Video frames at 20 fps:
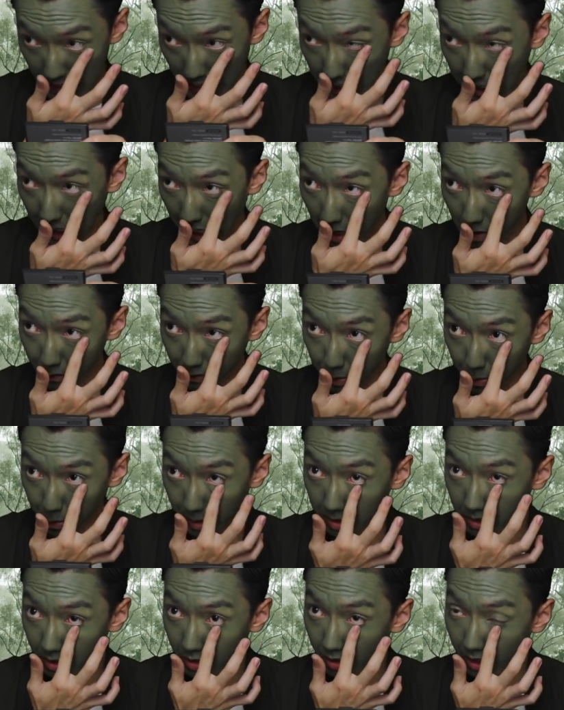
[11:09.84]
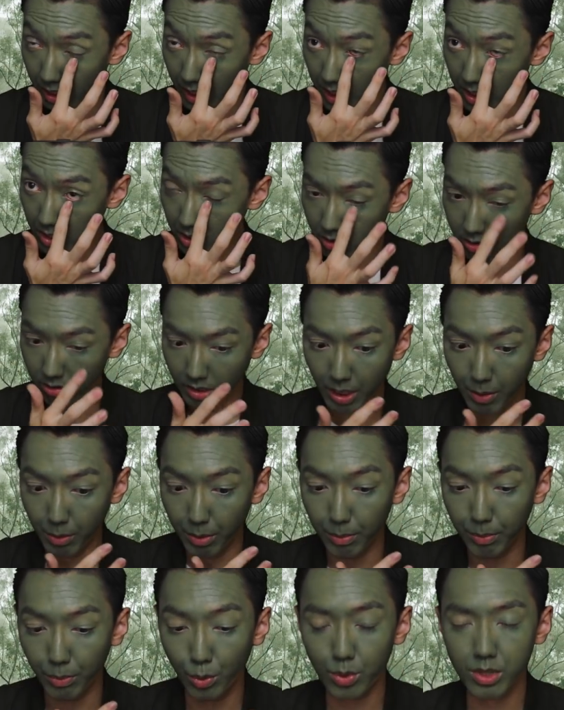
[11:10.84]
like everyone during National Day
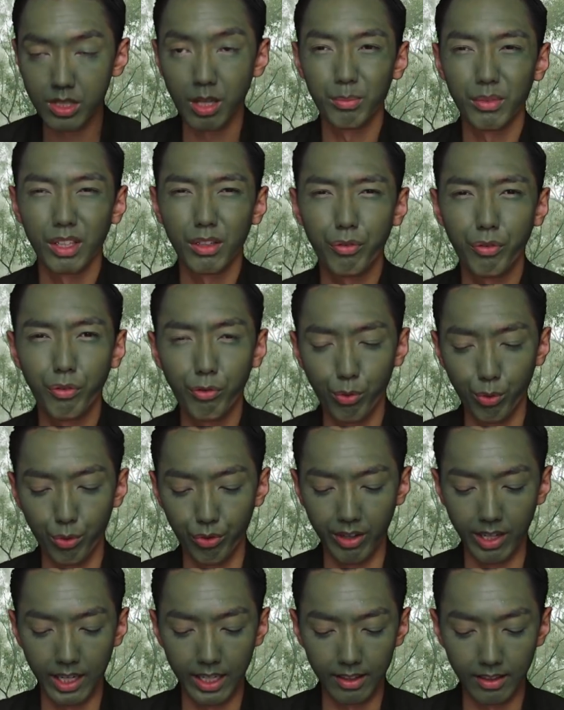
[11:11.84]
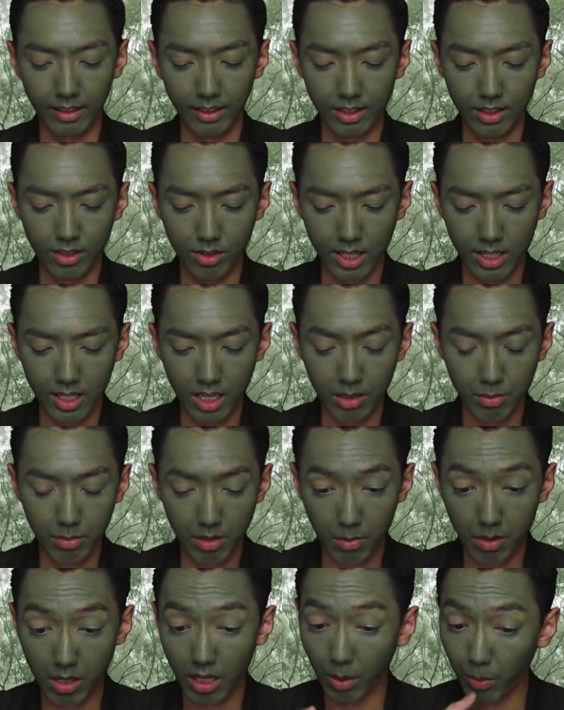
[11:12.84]
would do something food related. So I guess
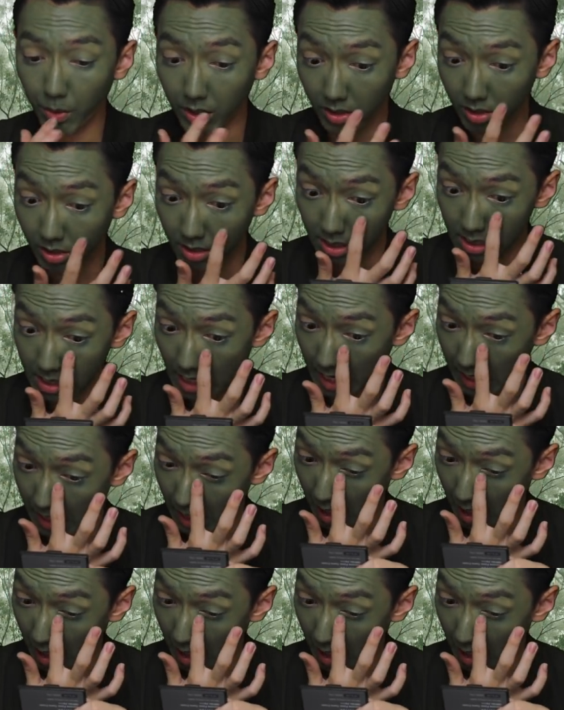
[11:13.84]
maybe they wanted to stand